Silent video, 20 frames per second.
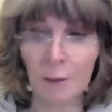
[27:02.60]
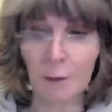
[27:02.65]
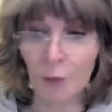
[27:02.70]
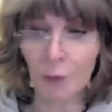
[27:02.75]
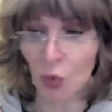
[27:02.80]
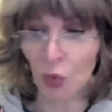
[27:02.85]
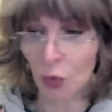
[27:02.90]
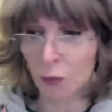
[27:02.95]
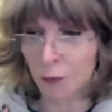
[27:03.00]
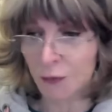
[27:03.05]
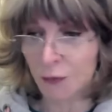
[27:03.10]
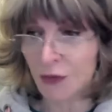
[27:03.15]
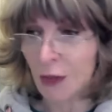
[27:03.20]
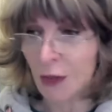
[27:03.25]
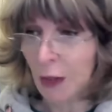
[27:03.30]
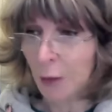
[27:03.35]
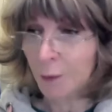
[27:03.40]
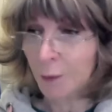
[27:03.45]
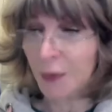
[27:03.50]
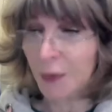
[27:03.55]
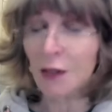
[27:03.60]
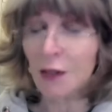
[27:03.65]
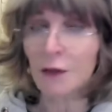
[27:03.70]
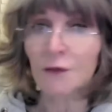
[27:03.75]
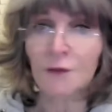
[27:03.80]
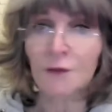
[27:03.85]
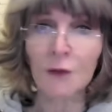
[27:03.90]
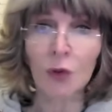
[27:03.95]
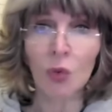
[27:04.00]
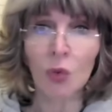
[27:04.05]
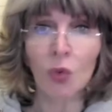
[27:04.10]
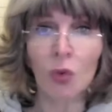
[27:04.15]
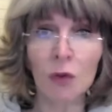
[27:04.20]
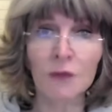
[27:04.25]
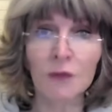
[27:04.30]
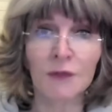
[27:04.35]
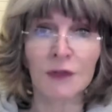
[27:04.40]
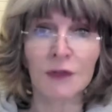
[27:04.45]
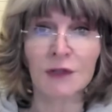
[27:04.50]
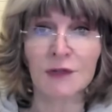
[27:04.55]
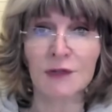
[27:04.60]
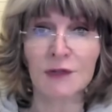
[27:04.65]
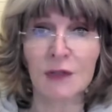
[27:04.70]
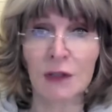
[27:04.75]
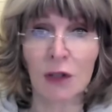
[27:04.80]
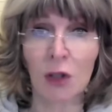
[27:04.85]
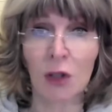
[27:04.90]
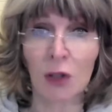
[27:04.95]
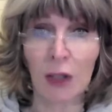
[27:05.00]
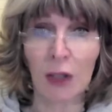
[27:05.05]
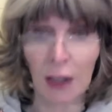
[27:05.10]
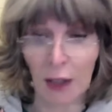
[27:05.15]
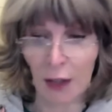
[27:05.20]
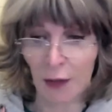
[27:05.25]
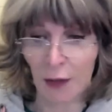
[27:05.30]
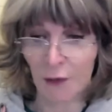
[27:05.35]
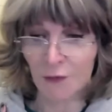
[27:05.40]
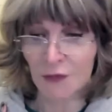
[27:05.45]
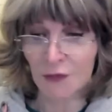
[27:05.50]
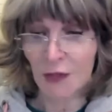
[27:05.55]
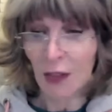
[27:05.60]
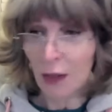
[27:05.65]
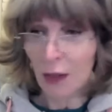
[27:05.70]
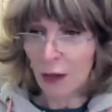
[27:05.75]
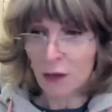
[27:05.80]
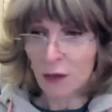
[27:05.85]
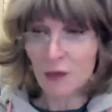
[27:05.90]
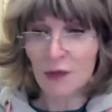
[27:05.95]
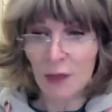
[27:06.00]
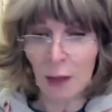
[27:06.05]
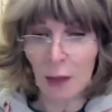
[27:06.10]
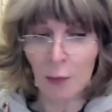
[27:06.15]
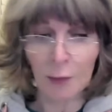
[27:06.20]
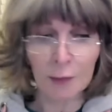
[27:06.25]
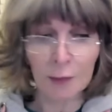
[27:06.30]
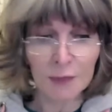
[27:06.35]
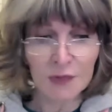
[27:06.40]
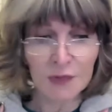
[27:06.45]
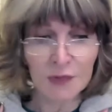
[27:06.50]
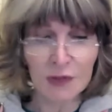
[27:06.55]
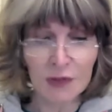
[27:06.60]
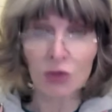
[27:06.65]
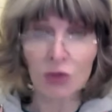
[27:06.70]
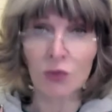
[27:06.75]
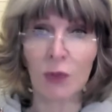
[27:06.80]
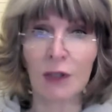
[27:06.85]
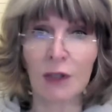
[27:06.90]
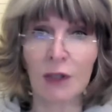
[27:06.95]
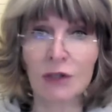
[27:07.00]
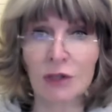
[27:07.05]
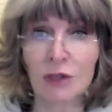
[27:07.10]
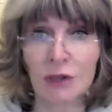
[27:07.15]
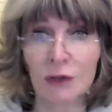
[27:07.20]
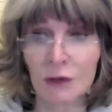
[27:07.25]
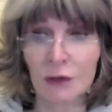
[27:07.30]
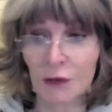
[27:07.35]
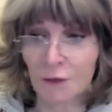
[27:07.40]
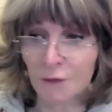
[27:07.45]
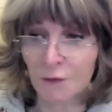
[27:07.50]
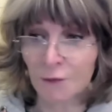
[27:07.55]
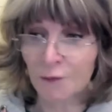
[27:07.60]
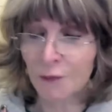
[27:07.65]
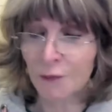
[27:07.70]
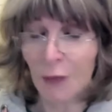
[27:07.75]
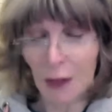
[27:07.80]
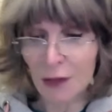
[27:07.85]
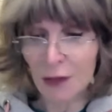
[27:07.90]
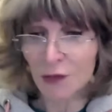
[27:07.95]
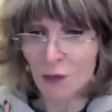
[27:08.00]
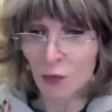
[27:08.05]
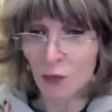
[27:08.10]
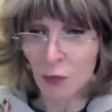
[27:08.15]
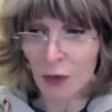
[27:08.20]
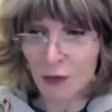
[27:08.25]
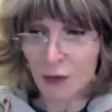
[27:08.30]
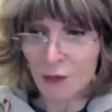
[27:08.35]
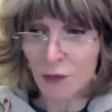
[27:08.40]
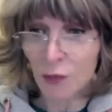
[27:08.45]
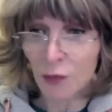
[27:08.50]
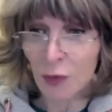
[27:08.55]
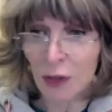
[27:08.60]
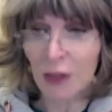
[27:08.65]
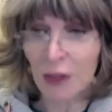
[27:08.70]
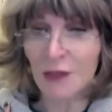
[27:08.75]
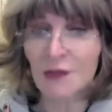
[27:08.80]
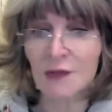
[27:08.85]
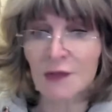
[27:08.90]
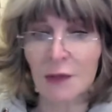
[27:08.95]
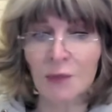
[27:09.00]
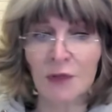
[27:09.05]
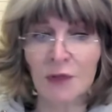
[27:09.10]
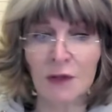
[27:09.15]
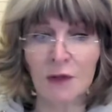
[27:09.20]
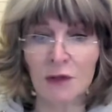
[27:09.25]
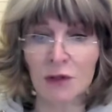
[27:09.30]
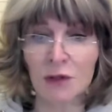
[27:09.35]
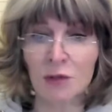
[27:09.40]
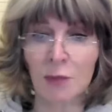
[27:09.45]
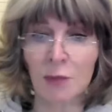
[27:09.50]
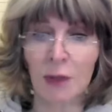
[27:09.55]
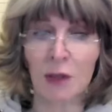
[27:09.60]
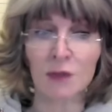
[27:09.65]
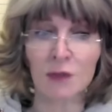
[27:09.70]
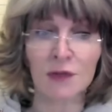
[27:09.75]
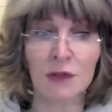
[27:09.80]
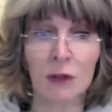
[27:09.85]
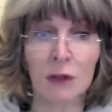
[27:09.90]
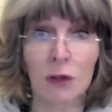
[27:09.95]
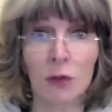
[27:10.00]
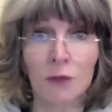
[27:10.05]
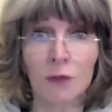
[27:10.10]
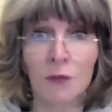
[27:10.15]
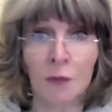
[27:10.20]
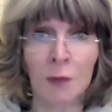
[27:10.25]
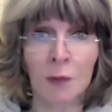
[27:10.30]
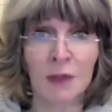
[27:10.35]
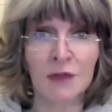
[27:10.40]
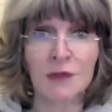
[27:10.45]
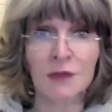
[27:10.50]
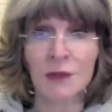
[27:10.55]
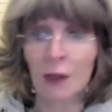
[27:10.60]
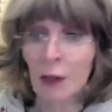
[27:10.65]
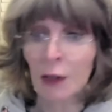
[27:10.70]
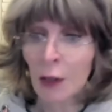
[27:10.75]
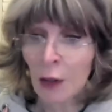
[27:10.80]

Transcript: important peak for all of us in our lives. Some situation that is really something that demands a lot from us.